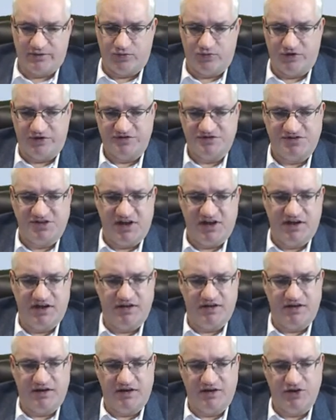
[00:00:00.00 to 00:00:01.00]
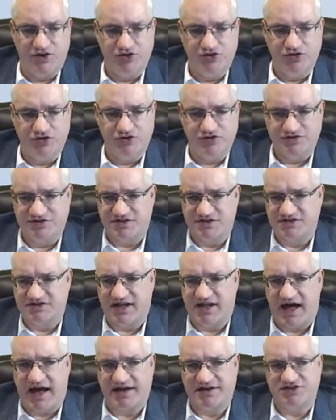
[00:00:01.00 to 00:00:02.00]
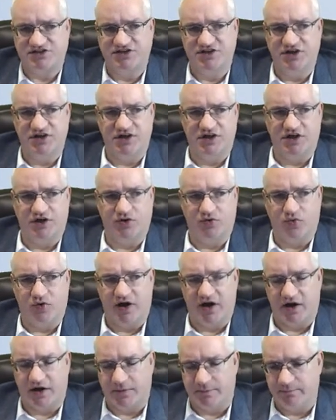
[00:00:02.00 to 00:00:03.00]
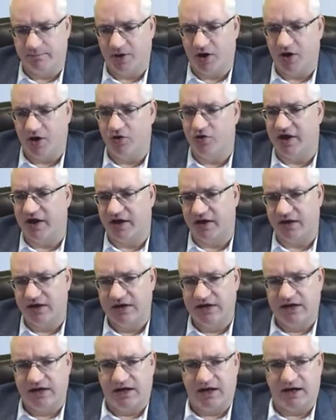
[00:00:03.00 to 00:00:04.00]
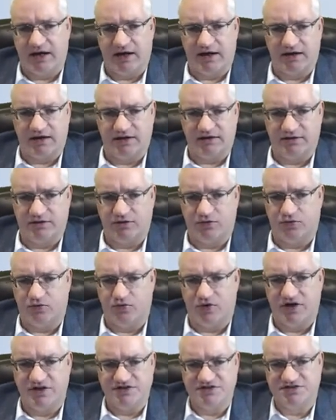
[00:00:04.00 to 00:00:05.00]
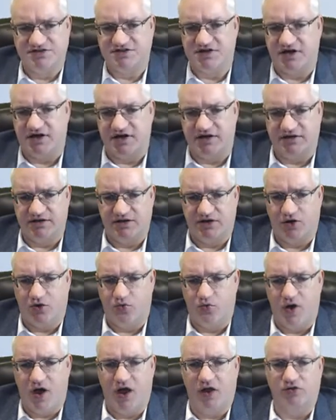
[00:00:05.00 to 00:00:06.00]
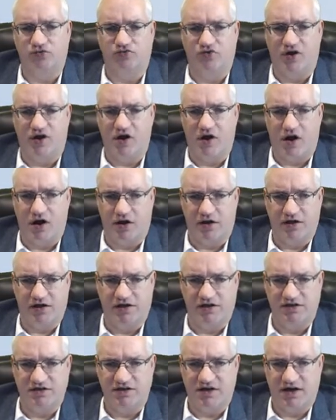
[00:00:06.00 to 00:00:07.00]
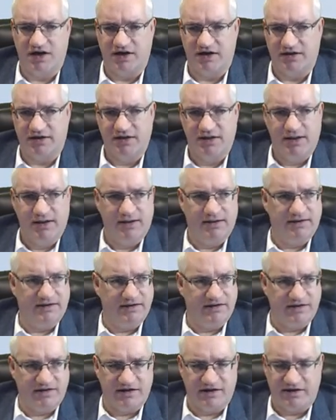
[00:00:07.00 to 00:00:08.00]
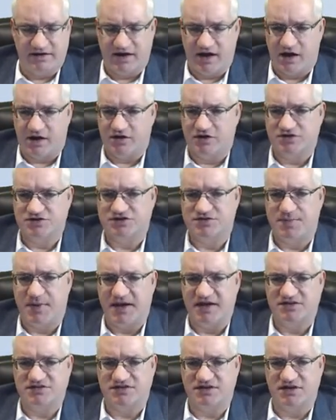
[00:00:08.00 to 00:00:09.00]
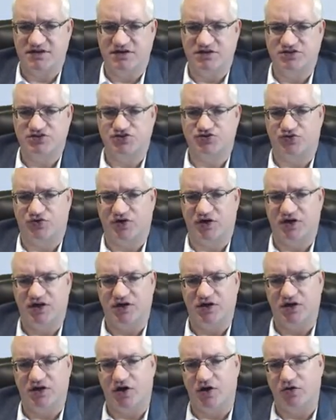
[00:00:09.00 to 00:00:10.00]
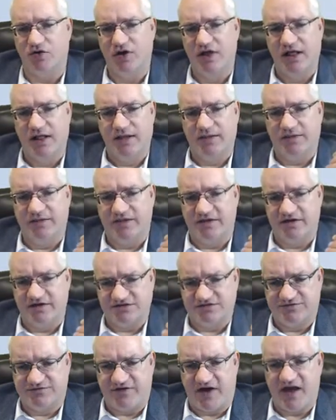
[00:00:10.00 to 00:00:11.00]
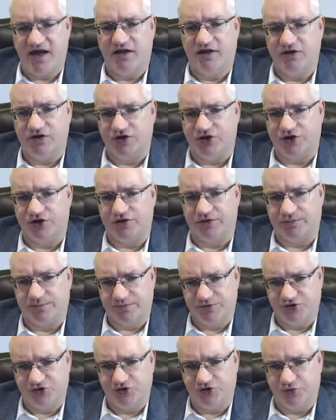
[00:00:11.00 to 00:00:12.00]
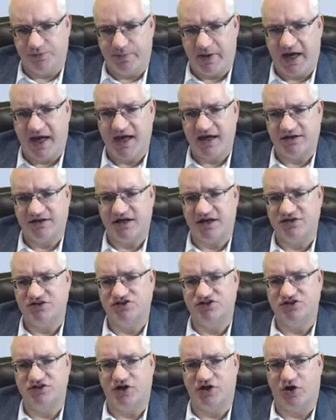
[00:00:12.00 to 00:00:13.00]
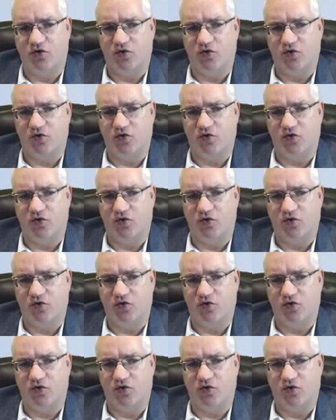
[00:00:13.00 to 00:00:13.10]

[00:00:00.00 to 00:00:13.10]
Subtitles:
we've seen in the news this last year where Boeing, once you know, well regarded in the aerospace industry, you know, this failure to pay attention to